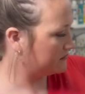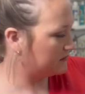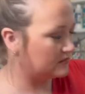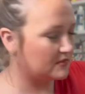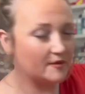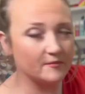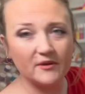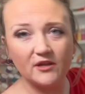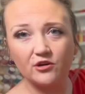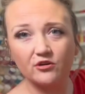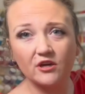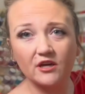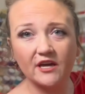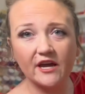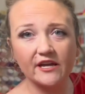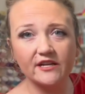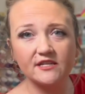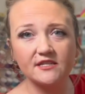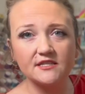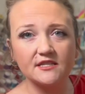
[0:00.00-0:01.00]
I mean, you can
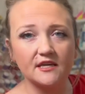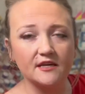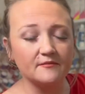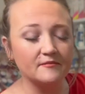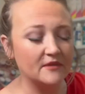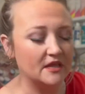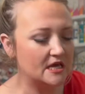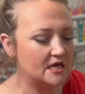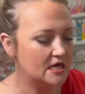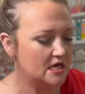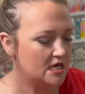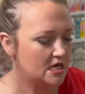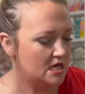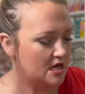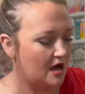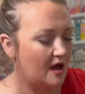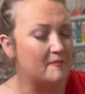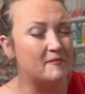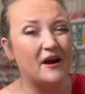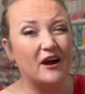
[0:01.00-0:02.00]
kind of see
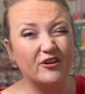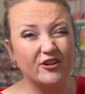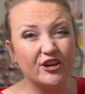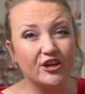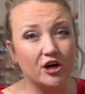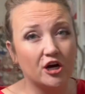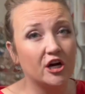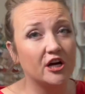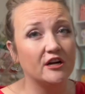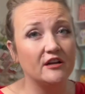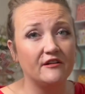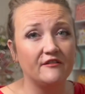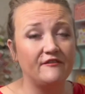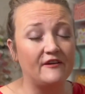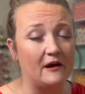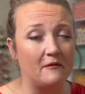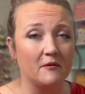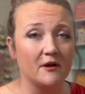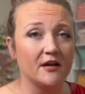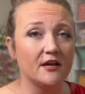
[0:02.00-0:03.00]
about a yard of
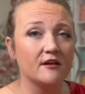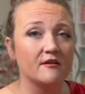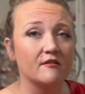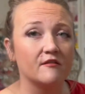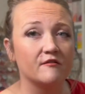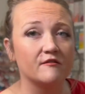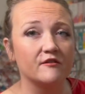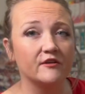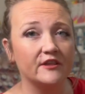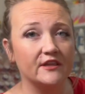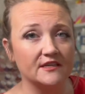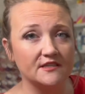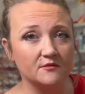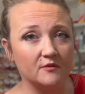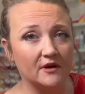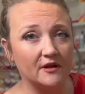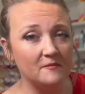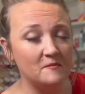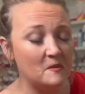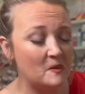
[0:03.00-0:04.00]
fabric for this
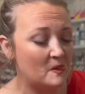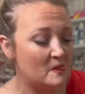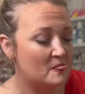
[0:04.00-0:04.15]
one.